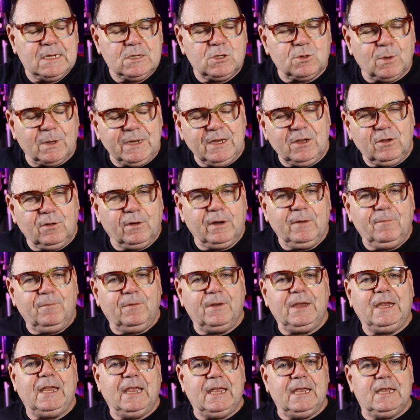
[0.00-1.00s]
23
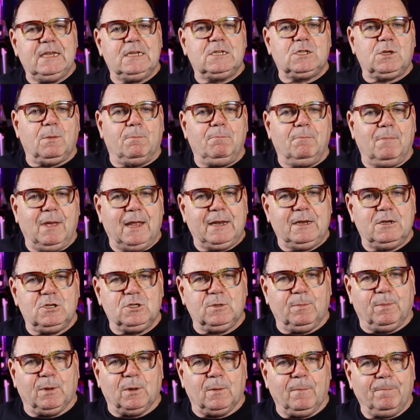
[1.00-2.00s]
feet is
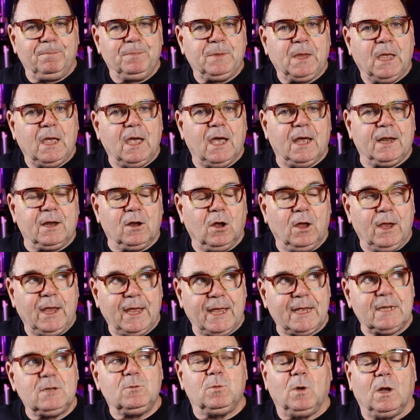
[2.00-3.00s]
manageable, and I
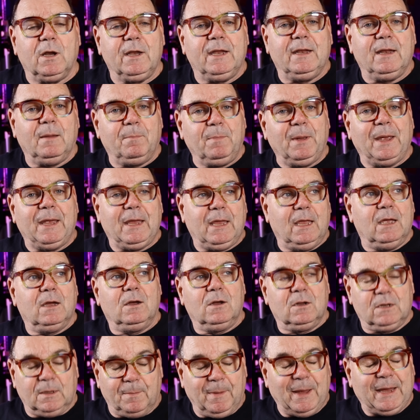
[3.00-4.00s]
had one in the
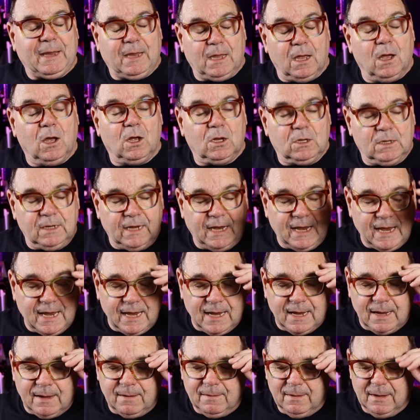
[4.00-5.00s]
backyard, the back garden
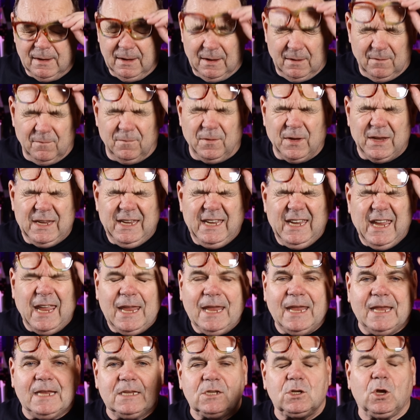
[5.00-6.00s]
here, for
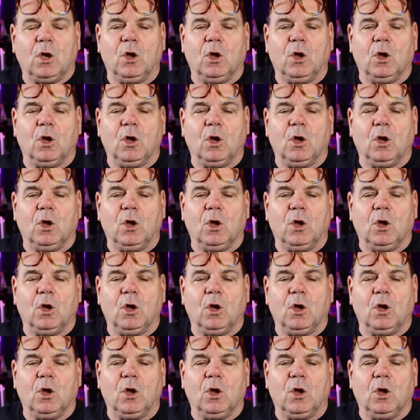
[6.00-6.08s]
years